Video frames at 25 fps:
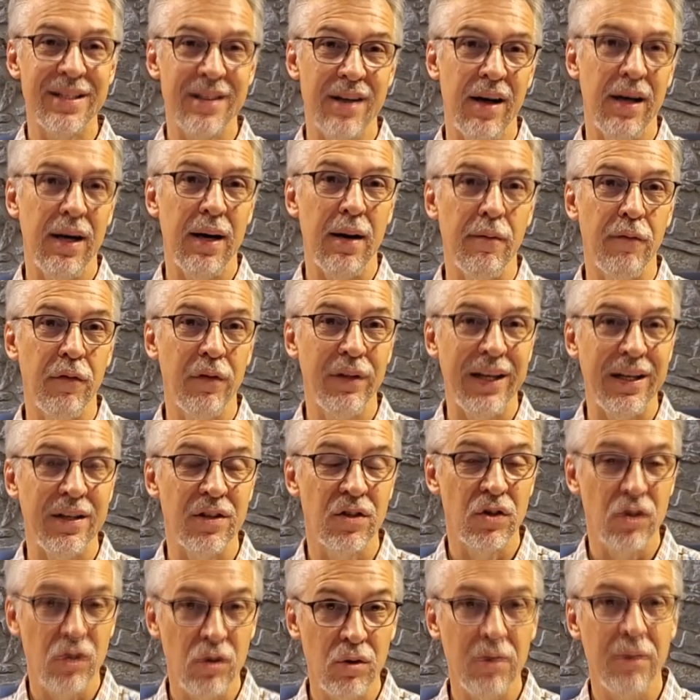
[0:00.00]
sign up for that
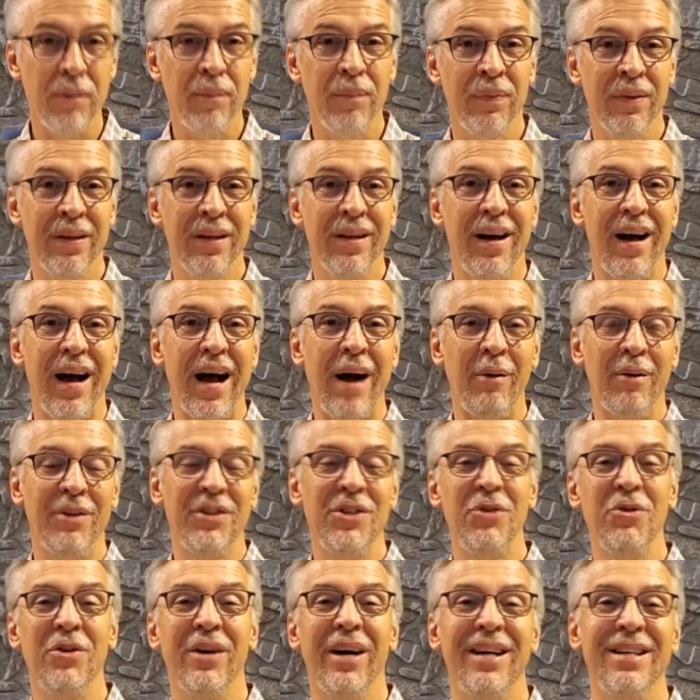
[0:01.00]
soon. I will
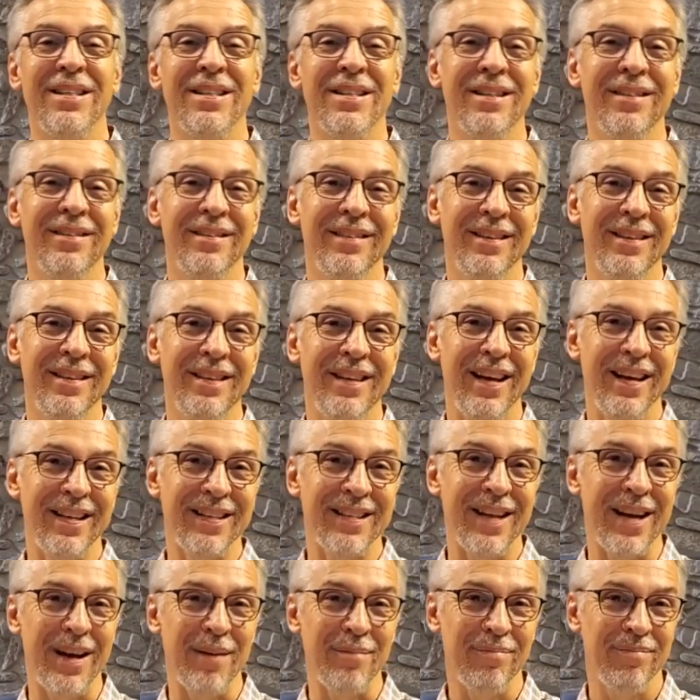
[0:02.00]
see you guys next
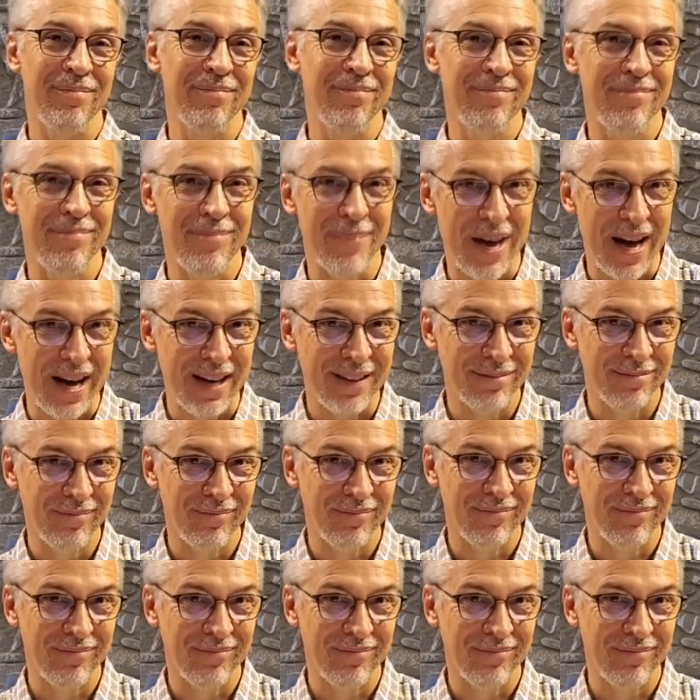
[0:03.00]
time. Bye.